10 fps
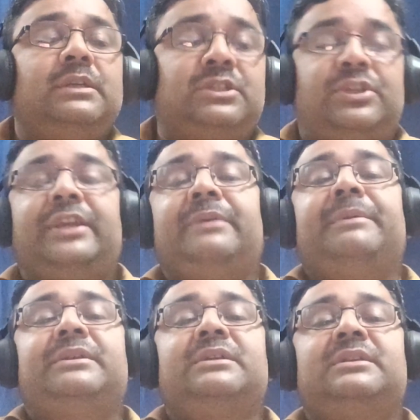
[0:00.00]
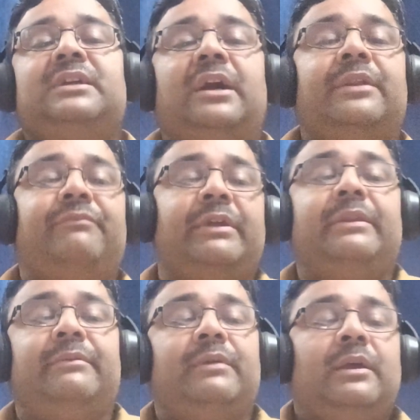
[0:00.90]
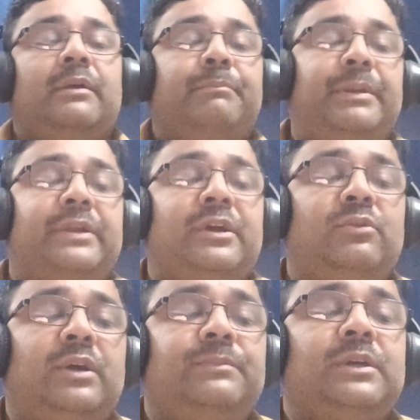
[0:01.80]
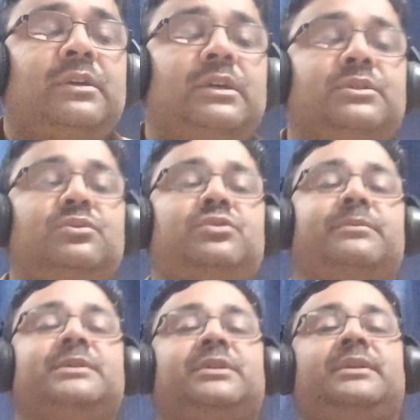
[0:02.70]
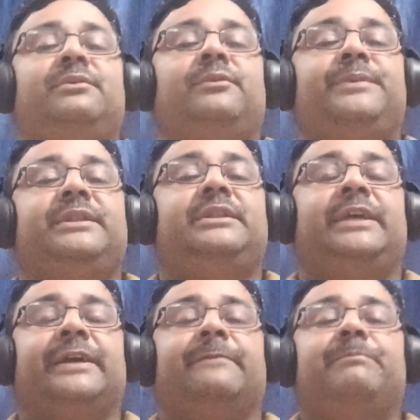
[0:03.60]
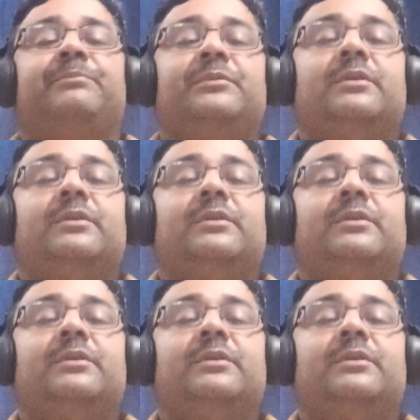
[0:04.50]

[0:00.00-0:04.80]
state emergency or when breakdown of the constitution machinery will be there,